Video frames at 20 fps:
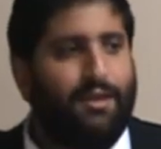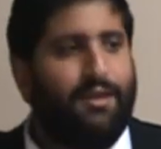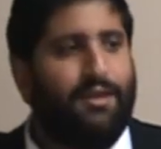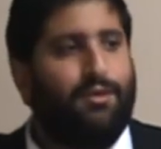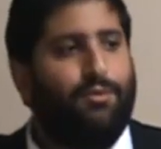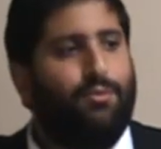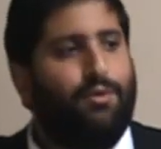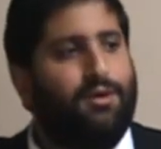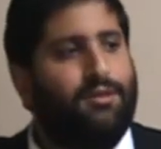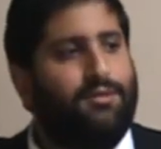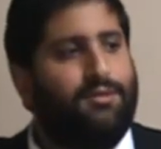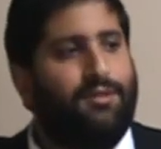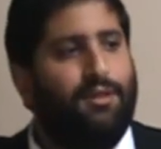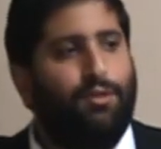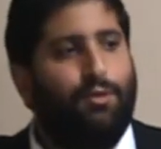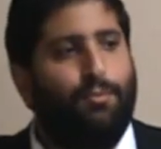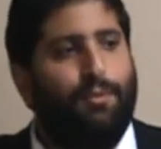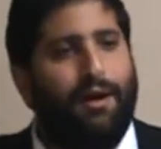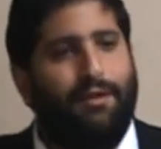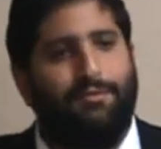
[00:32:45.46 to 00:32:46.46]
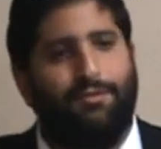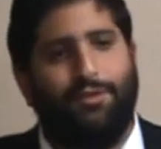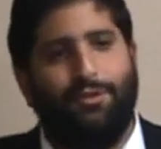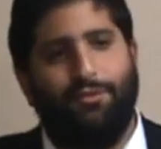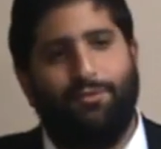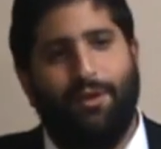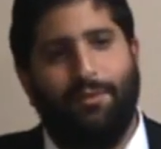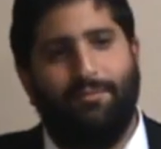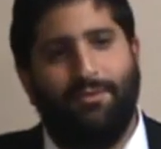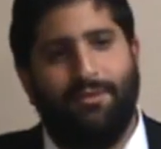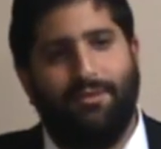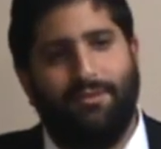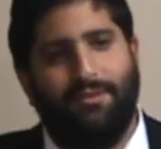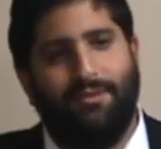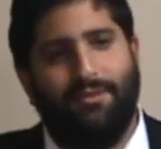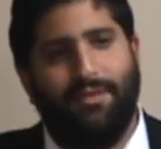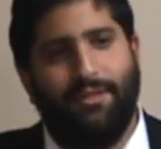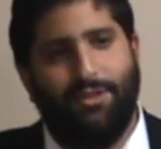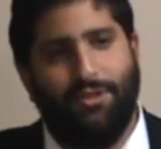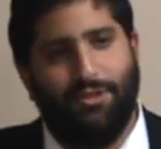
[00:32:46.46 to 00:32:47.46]
he was the Lubavitcher Rebbe's
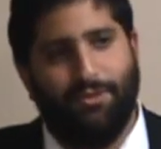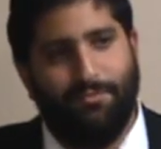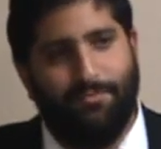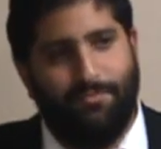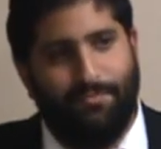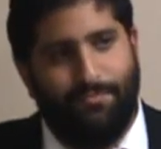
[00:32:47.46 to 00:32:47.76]
teacher.